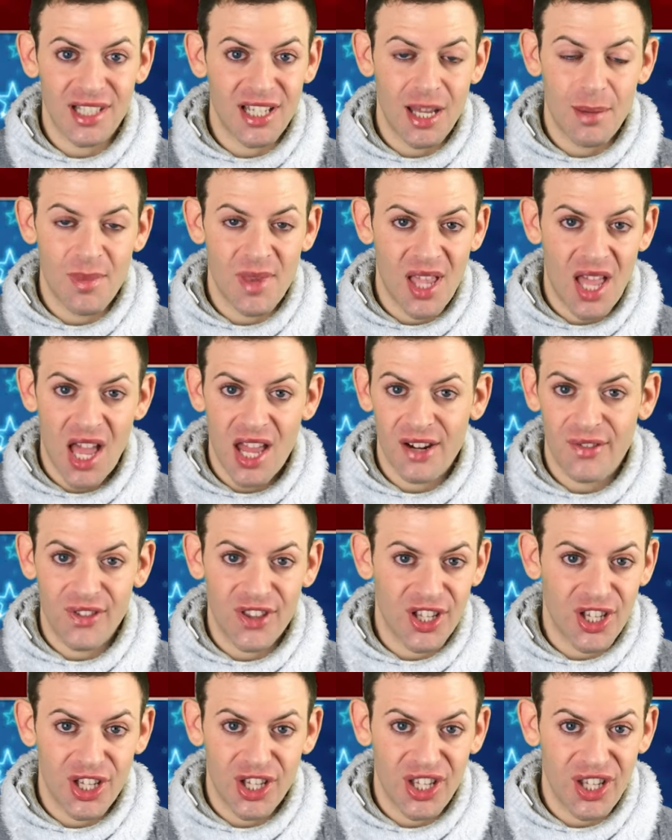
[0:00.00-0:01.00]
coming out of
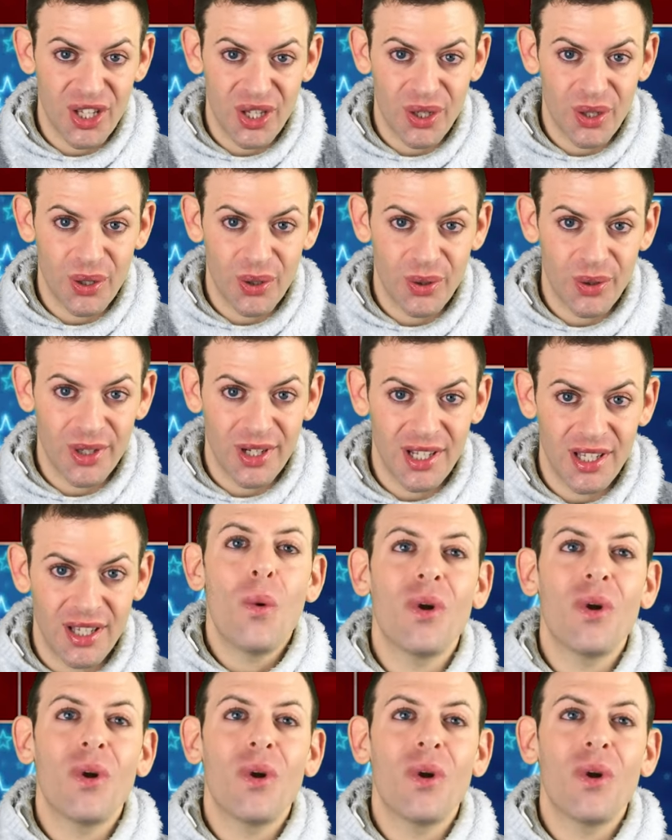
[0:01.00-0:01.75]
the cocoon?